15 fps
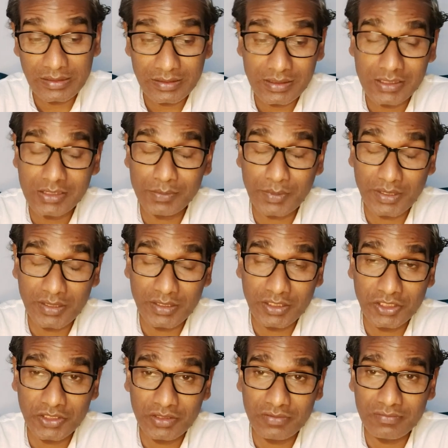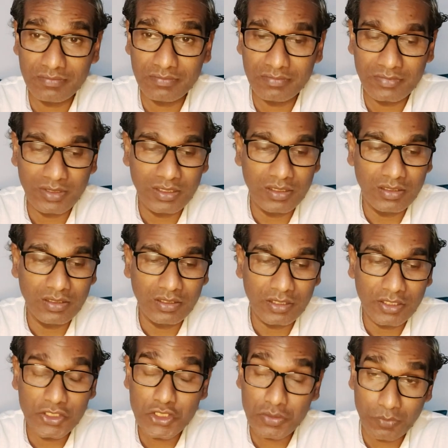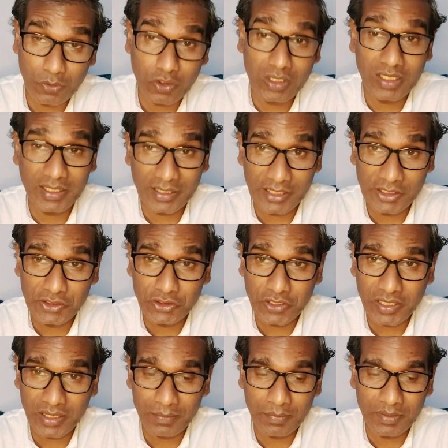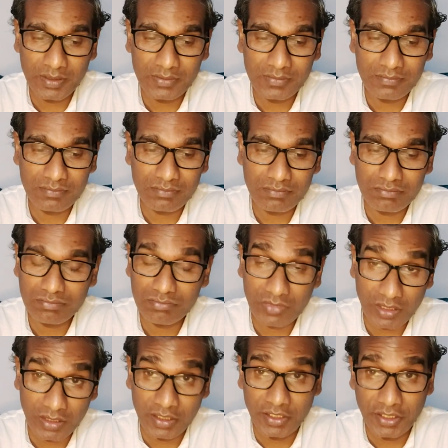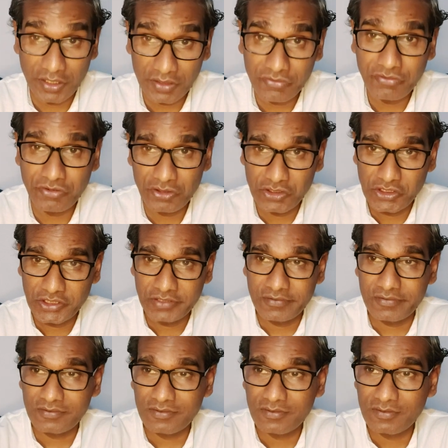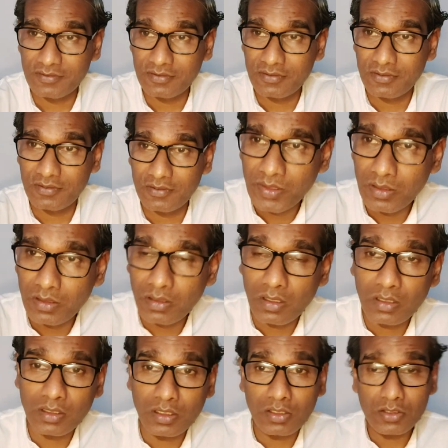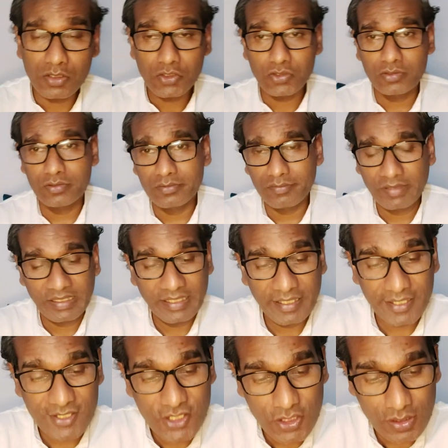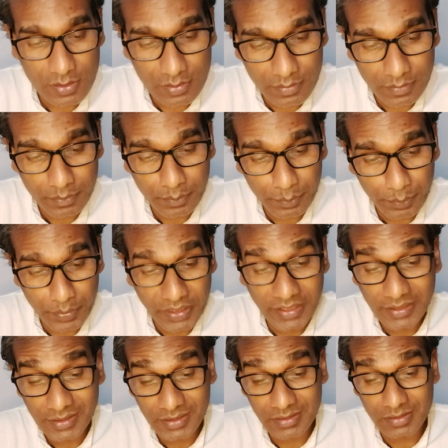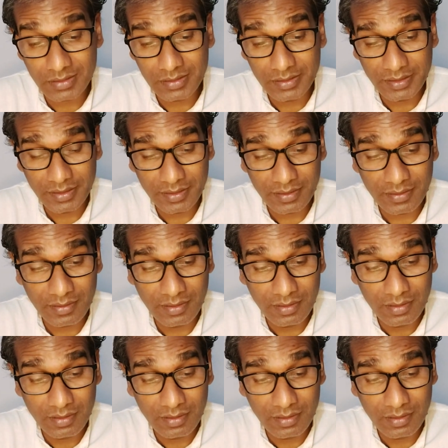this prediction is more likely to happen in the near future. And also he has predicted the